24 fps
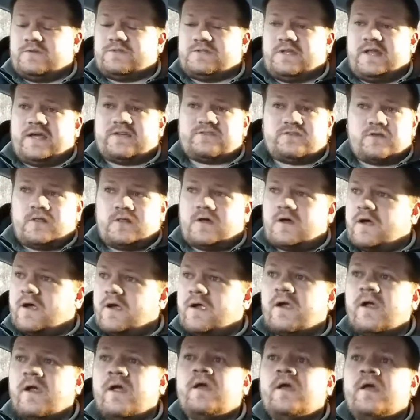It was an
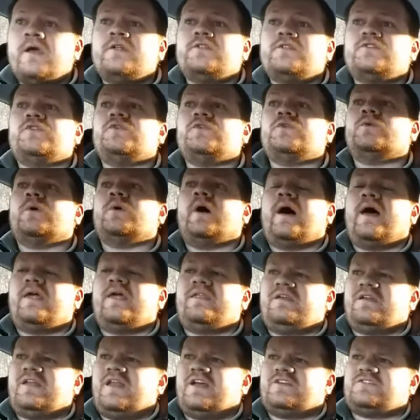XLR to,
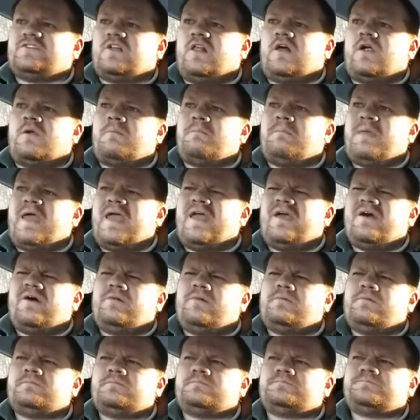I think, an XLR
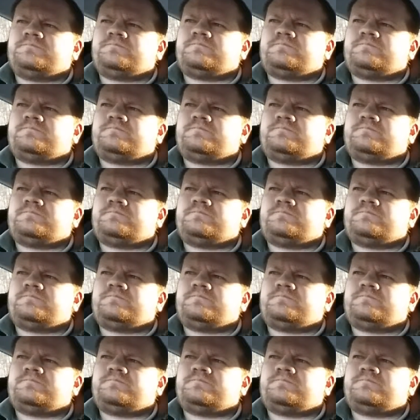male